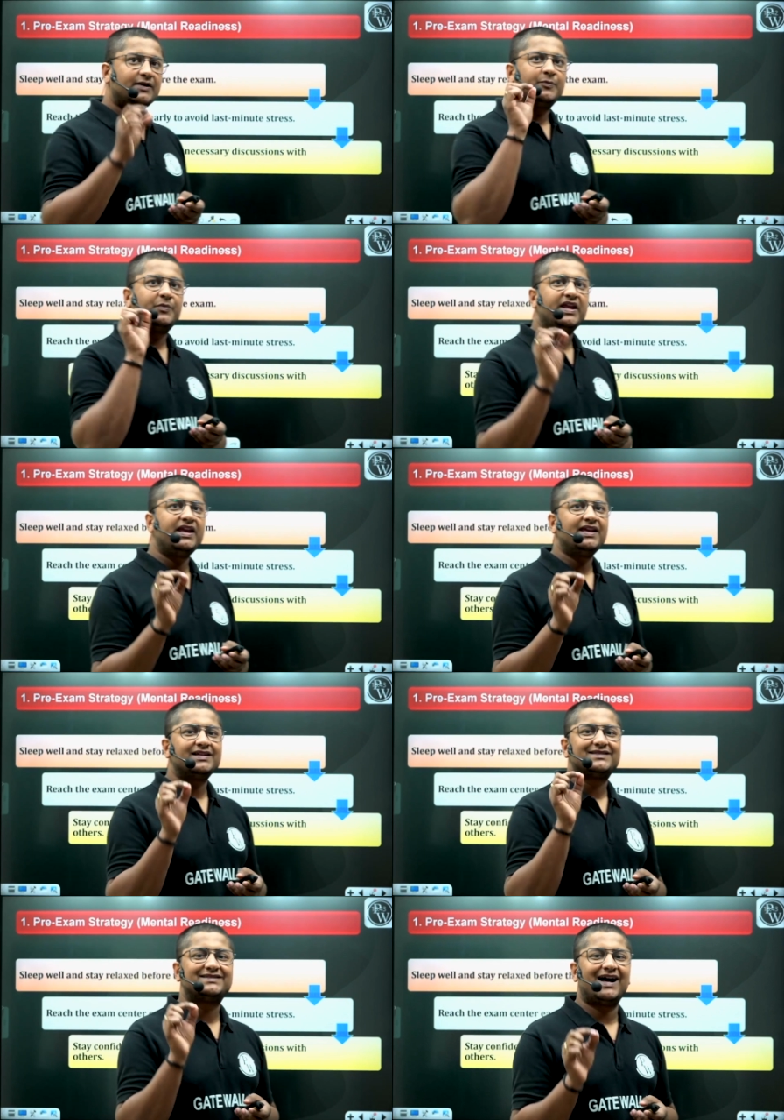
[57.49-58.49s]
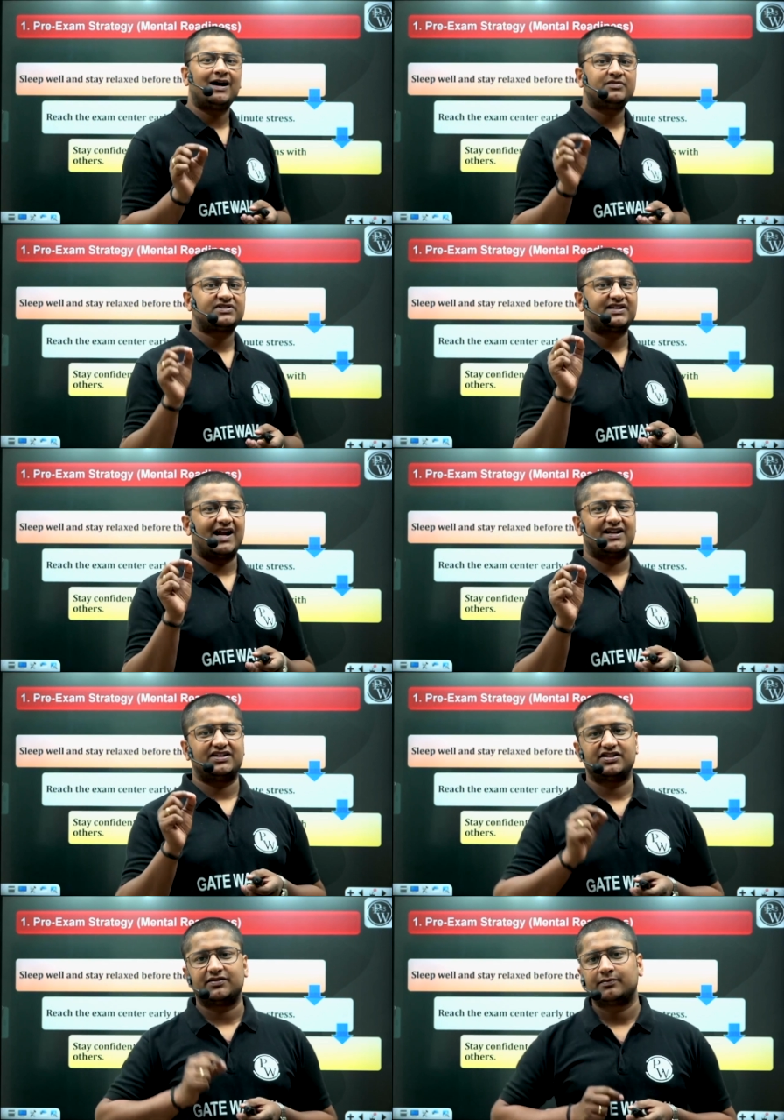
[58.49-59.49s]
pre-exam strategy
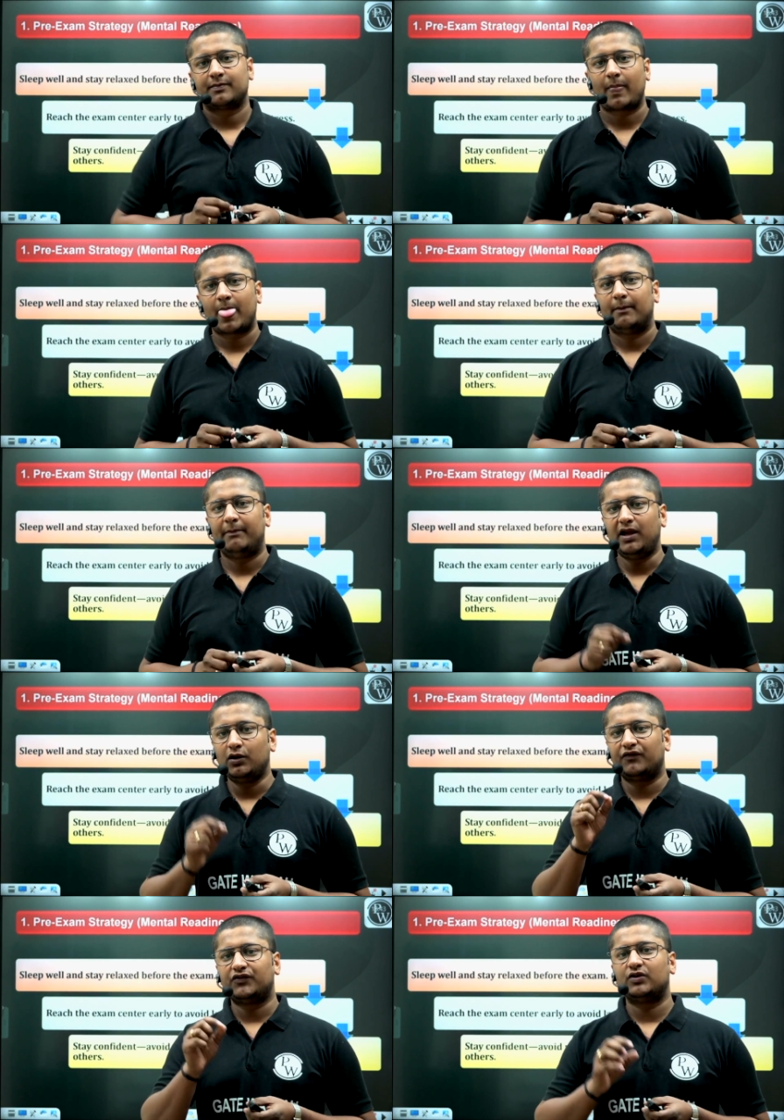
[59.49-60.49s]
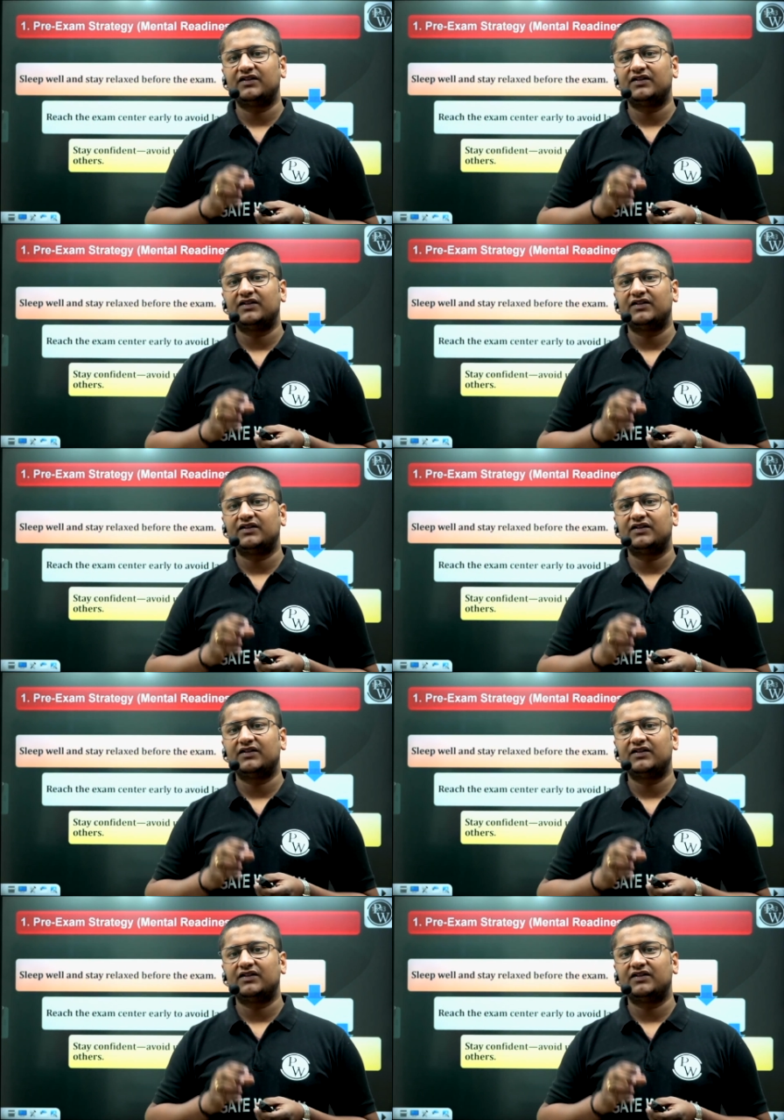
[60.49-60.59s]
many of you have